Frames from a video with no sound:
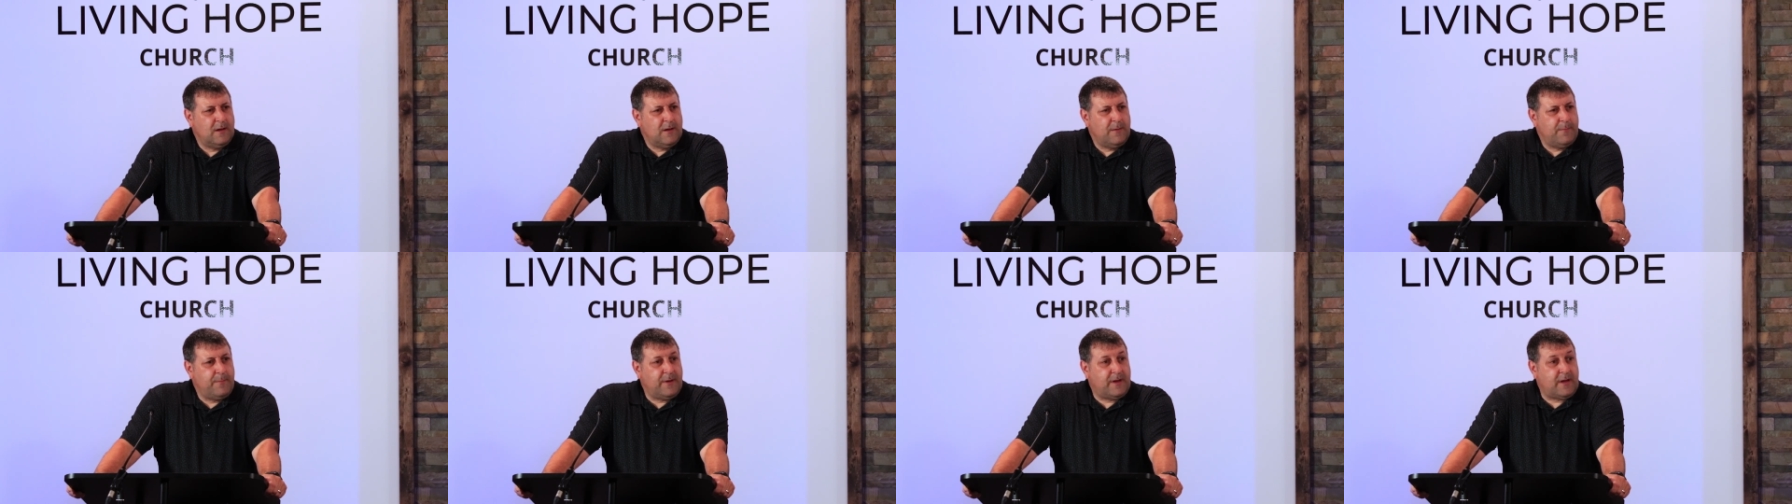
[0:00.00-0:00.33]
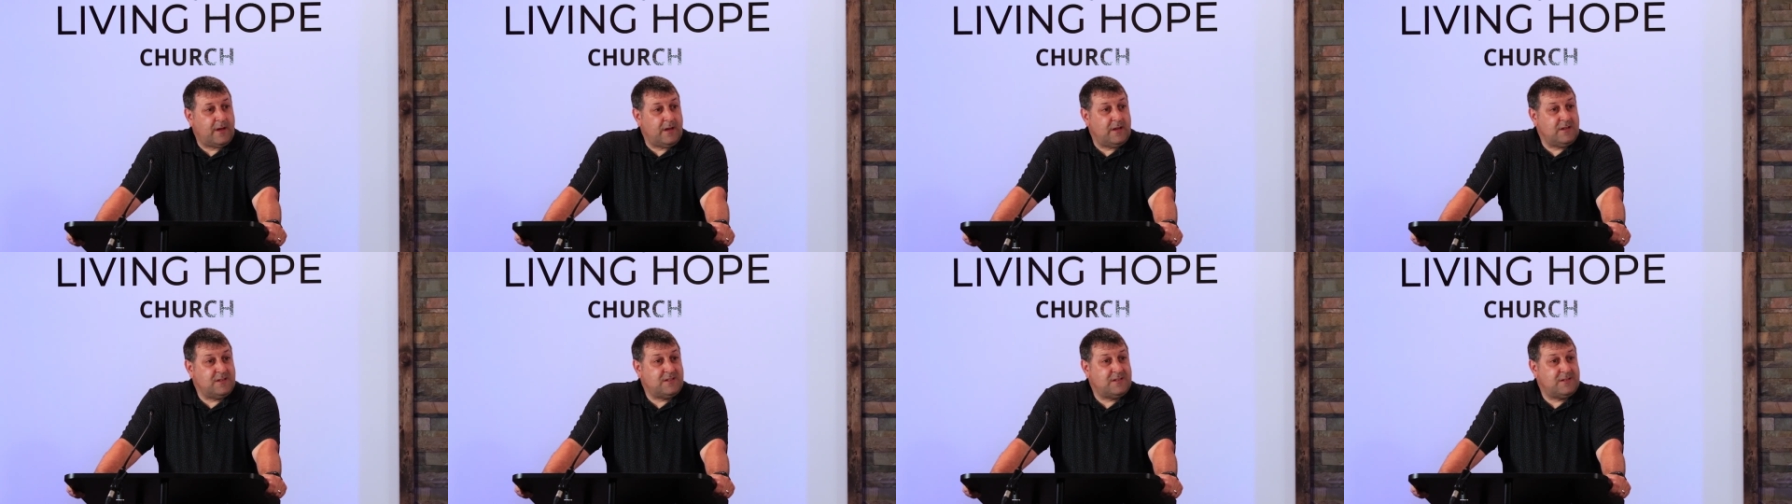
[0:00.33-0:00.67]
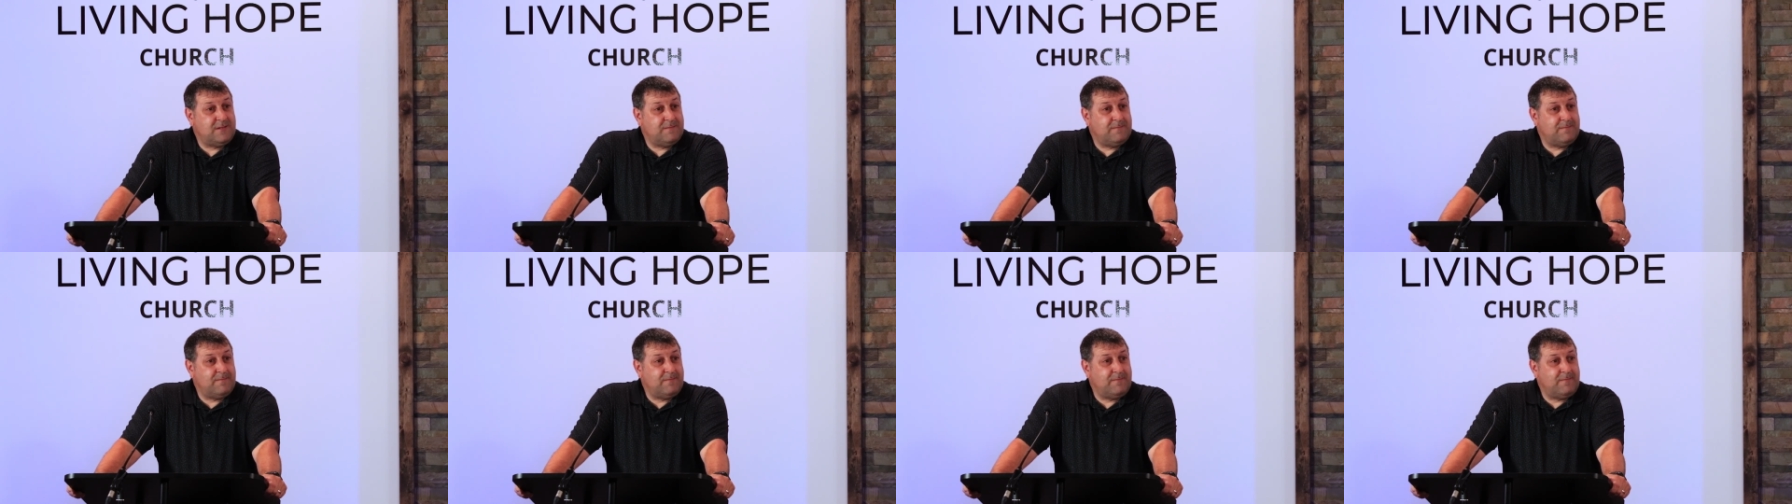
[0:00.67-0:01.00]
because
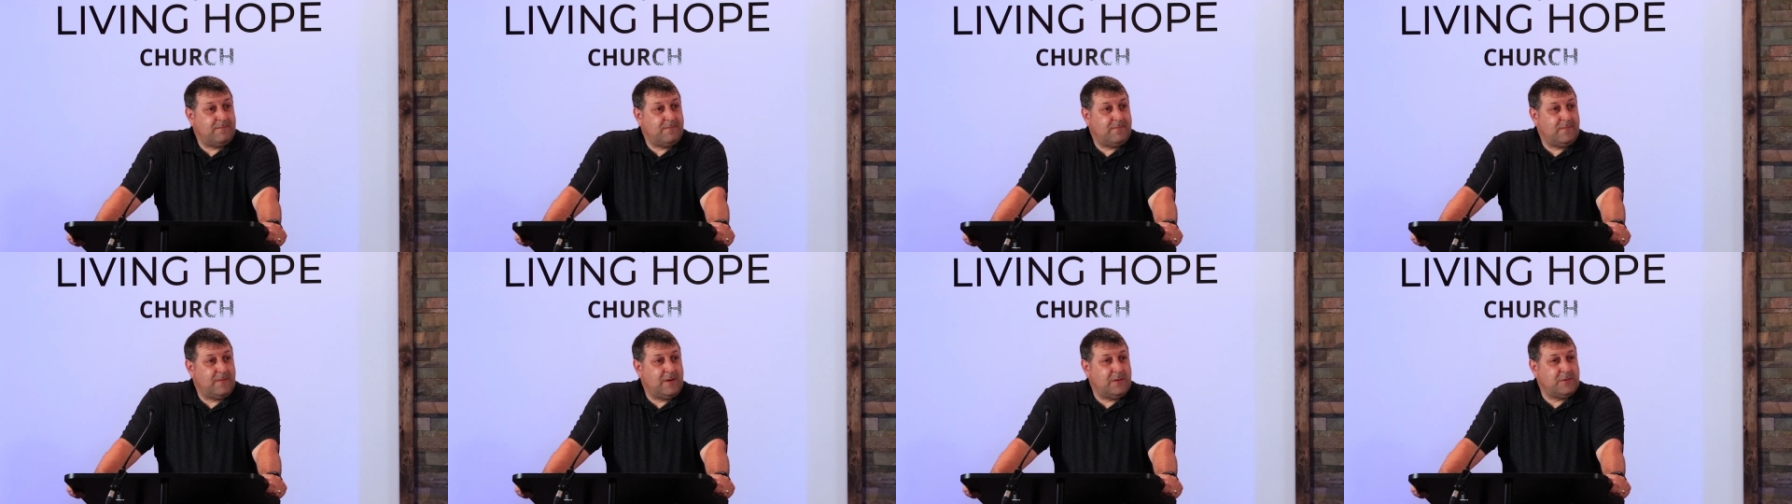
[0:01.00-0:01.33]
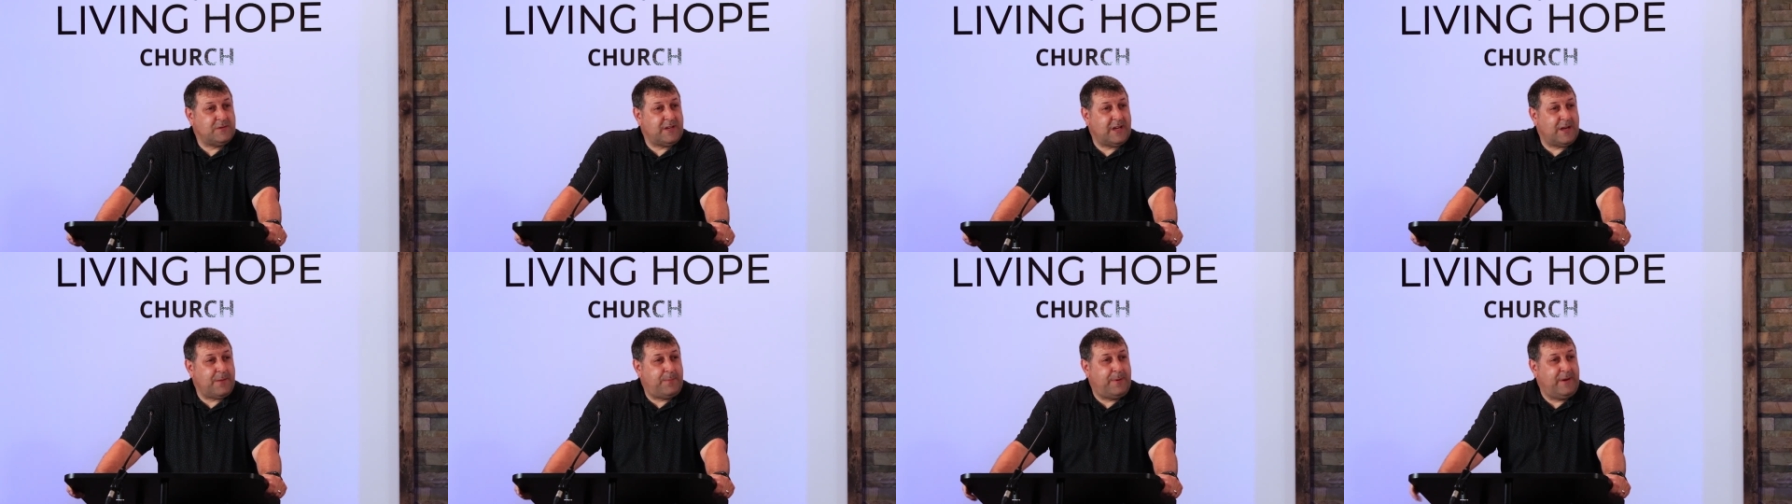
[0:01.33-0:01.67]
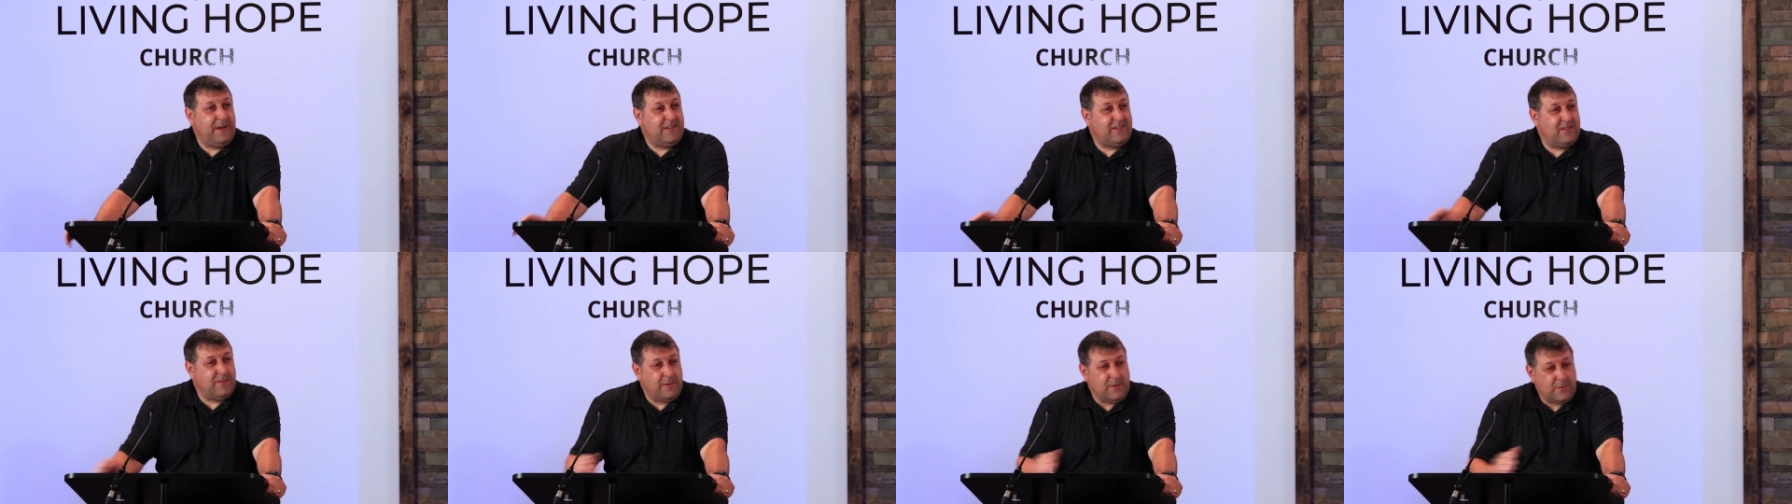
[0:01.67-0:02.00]
it was like a
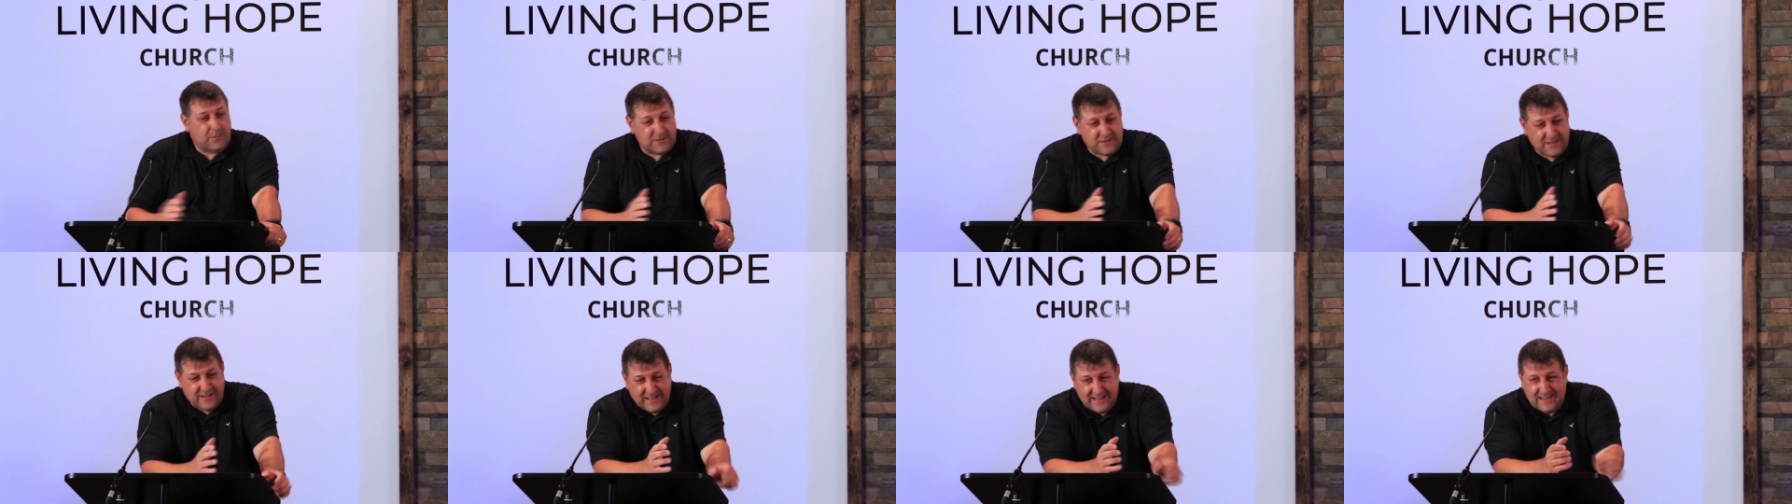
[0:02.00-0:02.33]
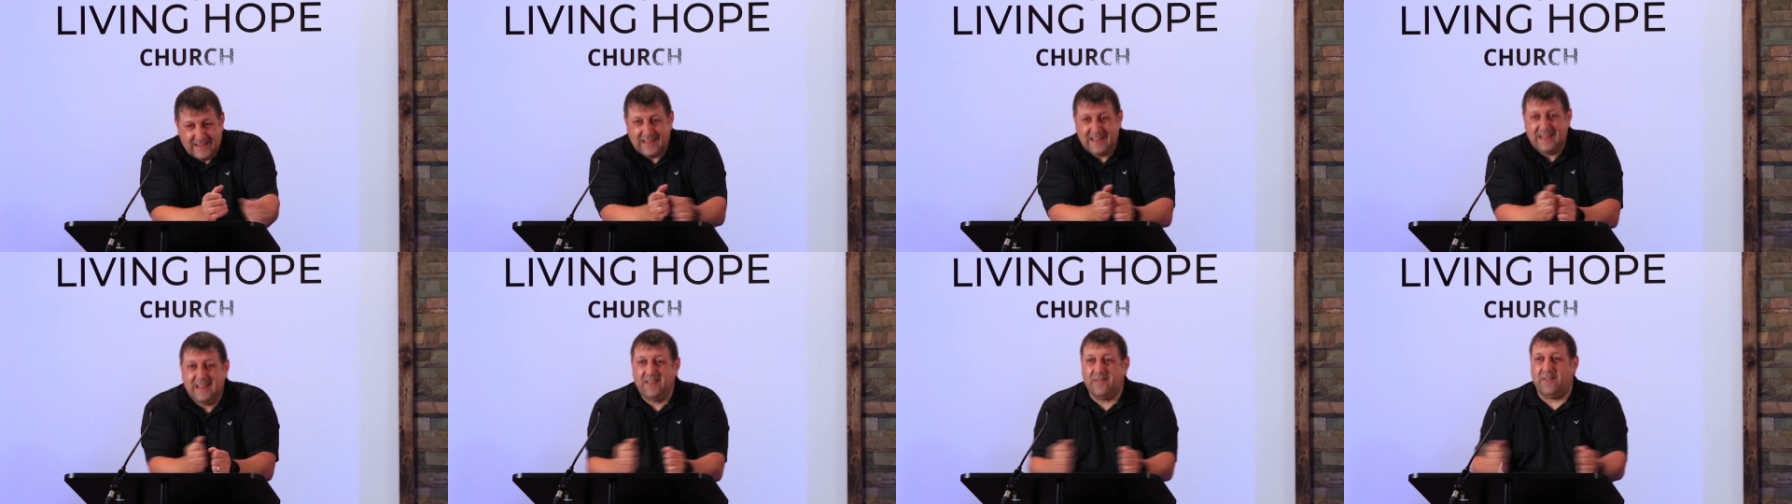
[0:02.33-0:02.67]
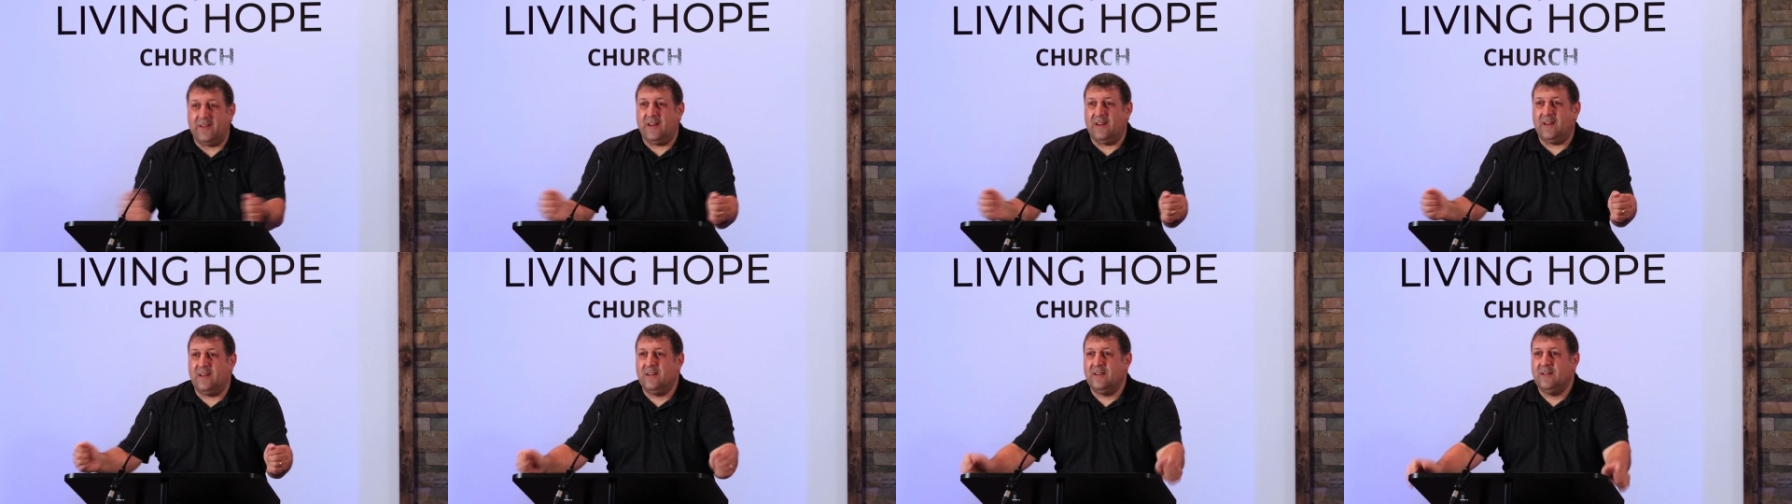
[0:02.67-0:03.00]
piece of me was like
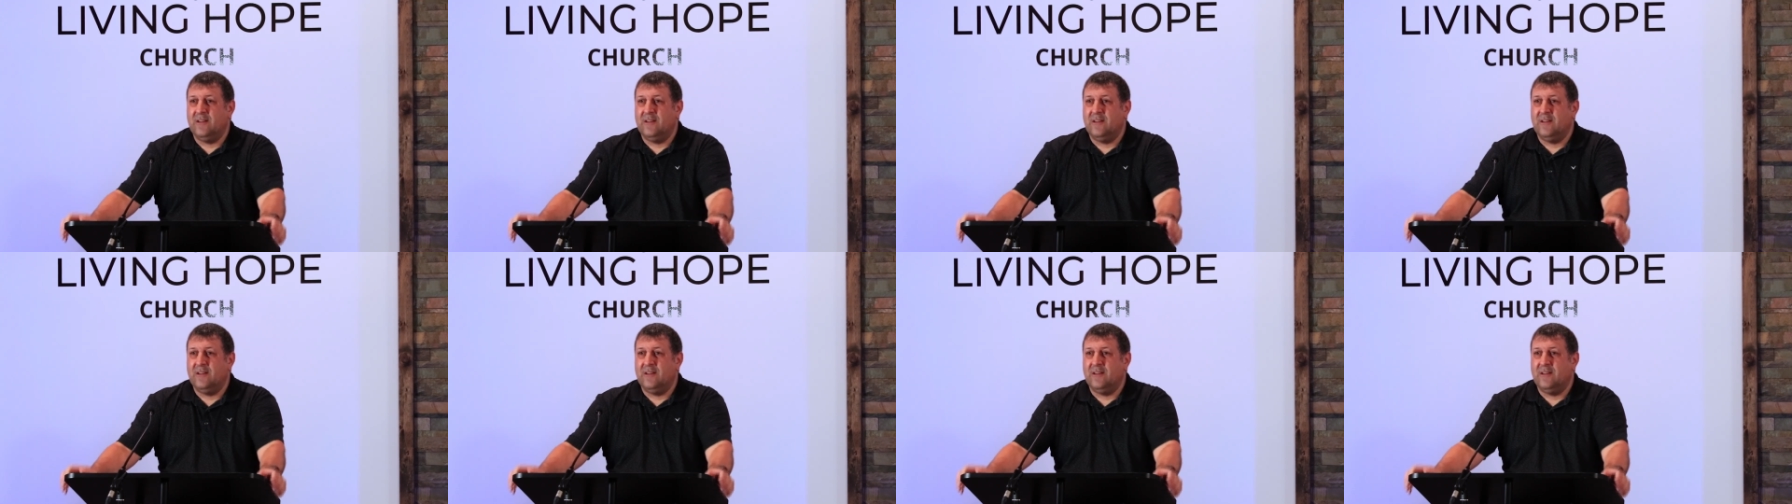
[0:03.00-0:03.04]
leaving.